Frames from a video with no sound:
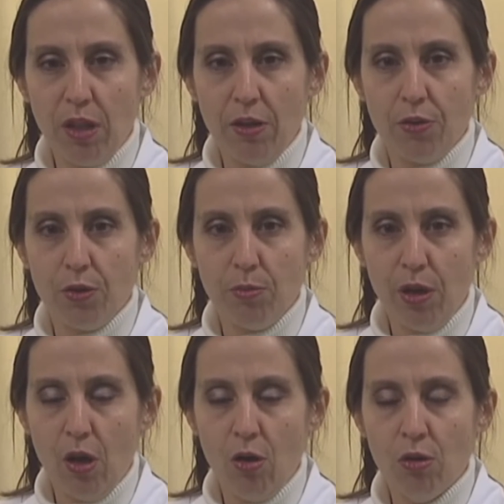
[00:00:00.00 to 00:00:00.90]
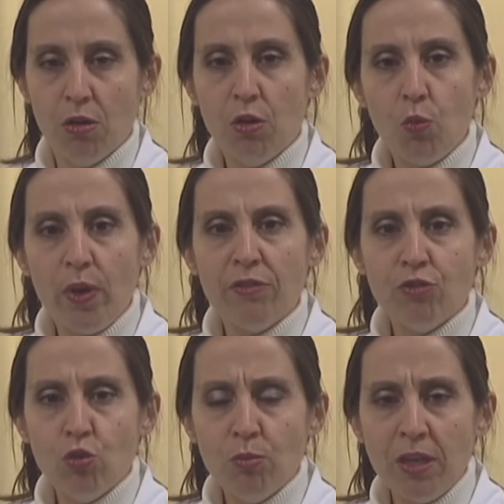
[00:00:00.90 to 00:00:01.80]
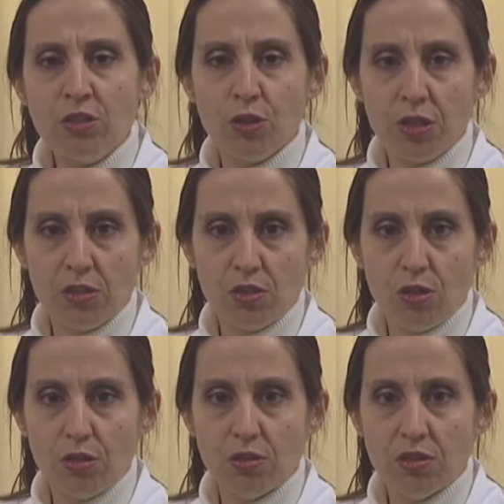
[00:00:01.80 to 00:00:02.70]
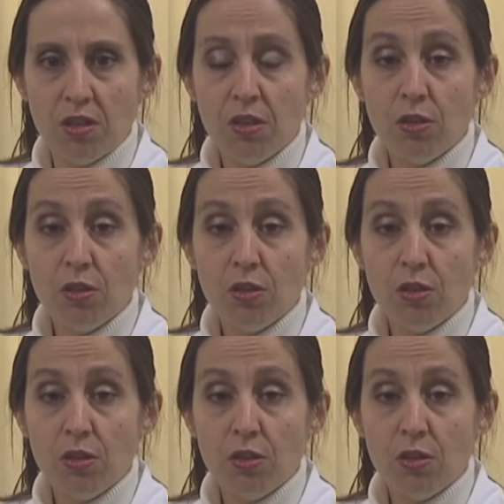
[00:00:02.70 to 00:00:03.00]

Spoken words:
bladder and bowel? We have two major concerns.